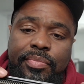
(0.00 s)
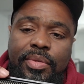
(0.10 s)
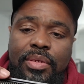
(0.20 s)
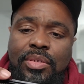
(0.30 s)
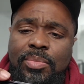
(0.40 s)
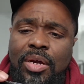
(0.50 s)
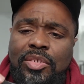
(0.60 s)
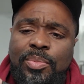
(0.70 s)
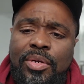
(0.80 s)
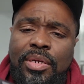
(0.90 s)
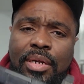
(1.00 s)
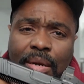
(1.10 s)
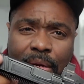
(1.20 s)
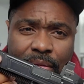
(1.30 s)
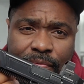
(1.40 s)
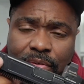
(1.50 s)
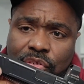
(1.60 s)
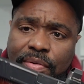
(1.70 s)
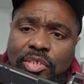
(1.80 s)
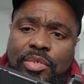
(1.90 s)
some cuts put in here. I had the front
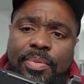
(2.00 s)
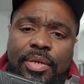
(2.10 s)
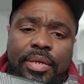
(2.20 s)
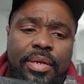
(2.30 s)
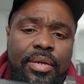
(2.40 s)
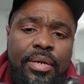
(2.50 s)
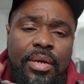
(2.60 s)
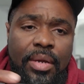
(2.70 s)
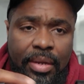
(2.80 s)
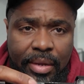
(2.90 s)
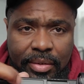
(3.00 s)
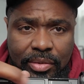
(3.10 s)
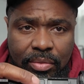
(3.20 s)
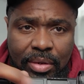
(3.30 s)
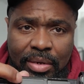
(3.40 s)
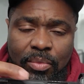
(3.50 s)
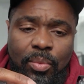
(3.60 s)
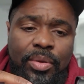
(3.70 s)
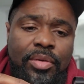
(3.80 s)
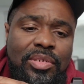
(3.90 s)
serrations put in here. Had this little, I didn't want
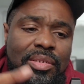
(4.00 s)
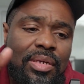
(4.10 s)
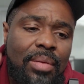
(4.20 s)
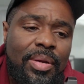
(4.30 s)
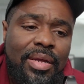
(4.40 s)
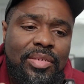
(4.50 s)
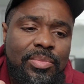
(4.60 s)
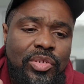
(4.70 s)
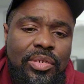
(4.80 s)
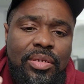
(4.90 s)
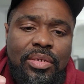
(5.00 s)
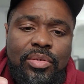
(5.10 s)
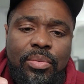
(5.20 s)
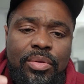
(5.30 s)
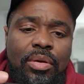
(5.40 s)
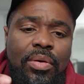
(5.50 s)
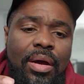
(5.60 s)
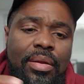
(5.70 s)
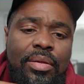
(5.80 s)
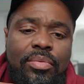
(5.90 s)
windows at the time, but I had some machining done to it. When you go
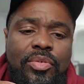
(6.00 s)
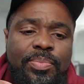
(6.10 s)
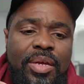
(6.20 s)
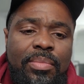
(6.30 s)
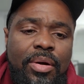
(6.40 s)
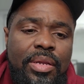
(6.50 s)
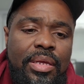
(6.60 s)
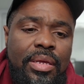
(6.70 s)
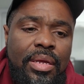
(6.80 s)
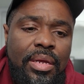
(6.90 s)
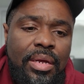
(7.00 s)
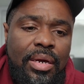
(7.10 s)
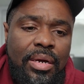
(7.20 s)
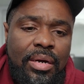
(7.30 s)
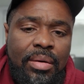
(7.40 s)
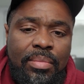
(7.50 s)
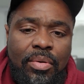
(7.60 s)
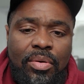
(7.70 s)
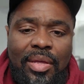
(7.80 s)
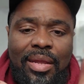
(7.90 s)
out and you spend money
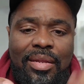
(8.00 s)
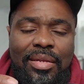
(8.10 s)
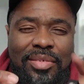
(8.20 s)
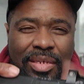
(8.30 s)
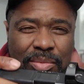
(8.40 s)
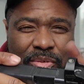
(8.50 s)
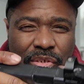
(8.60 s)
on getting these things